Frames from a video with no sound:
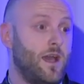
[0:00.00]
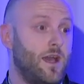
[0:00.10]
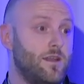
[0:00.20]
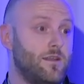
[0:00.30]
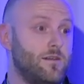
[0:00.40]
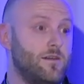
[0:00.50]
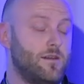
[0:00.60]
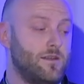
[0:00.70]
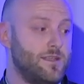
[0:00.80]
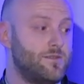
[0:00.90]
and
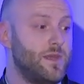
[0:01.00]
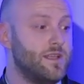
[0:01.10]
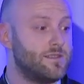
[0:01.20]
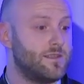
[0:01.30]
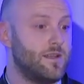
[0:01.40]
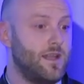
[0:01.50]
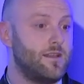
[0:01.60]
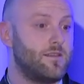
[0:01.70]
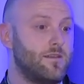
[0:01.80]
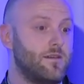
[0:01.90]
this means
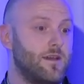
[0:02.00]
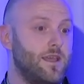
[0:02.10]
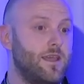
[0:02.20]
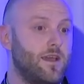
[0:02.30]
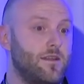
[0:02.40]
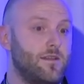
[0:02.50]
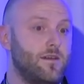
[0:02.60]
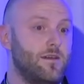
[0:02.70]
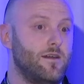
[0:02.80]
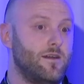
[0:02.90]
that it can
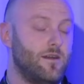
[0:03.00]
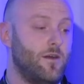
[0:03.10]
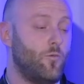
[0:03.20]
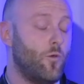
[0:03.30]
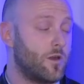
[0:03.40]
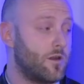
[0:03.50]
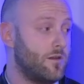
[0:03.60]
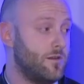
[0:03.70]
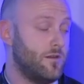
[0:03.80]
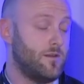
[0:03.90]
work
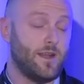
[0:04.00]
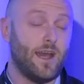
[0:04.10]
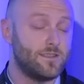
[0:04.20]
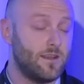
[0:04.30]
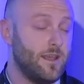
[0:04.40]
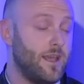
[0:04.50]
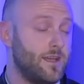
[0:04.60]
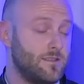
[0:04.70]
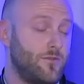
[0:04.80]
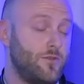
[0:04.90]
nicely
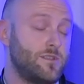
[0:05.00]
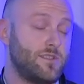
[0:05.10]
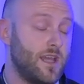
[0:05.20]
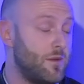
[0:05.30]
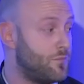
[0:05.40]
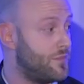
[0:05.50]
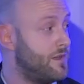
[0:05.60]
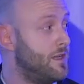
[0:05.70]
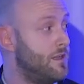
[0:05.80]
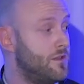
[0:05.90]
as a first step
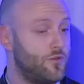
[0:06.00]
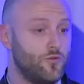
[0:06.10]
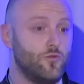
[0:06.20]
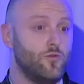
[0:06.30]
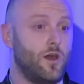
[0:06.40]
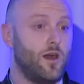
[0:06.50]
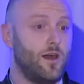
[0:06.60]
to